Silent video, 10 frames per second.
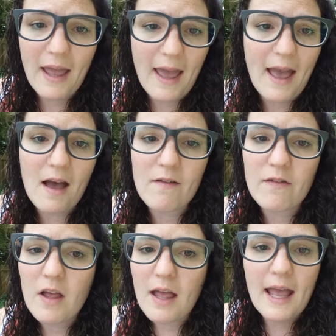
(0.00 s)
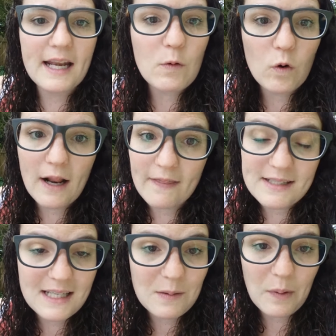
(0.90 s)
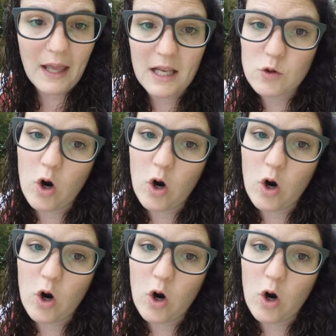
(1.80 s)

have, anyone on the team page.